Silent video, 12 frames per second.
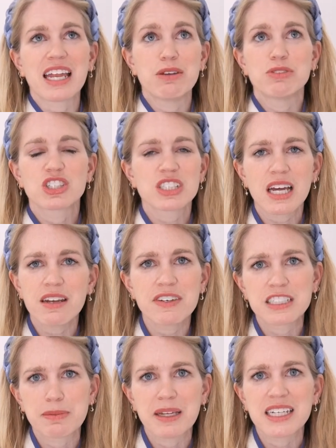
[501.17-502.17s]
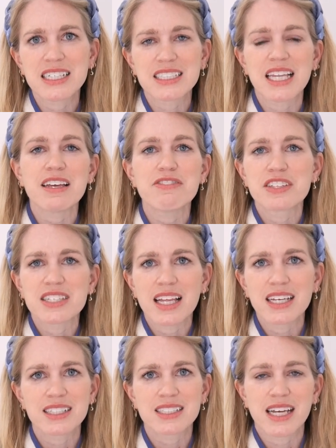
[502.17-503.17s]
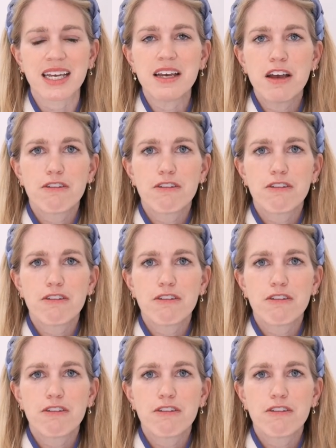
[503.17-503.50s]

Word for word: and he was just kind of explaining his life and telling us like